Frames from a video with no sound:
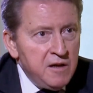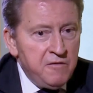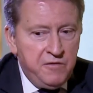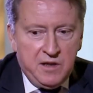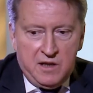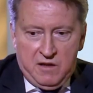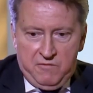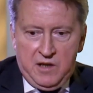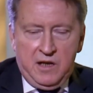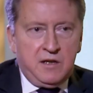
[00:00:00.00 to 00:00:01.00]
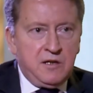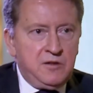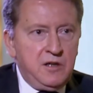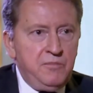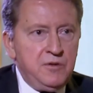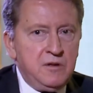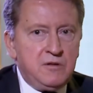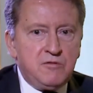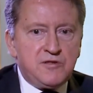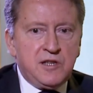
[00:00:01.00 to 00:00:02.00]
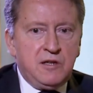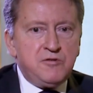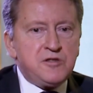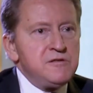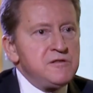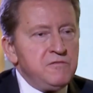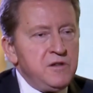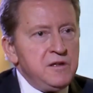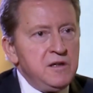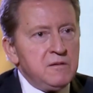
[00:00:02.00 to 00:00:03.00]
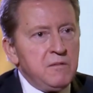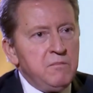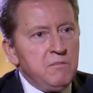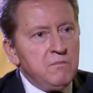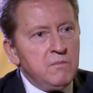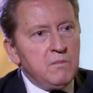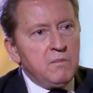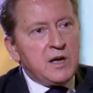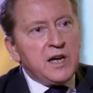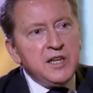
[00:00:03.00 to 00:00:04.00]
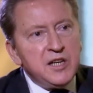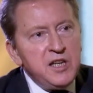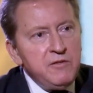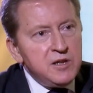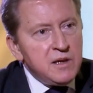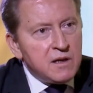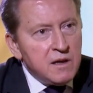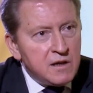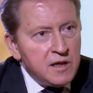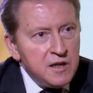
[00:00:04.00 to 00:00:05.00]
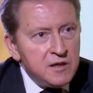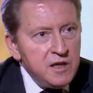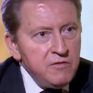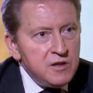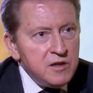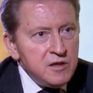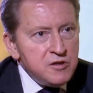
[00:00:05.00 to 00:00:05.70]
We are willing contributor to solutions of Indian connectivity, connectivity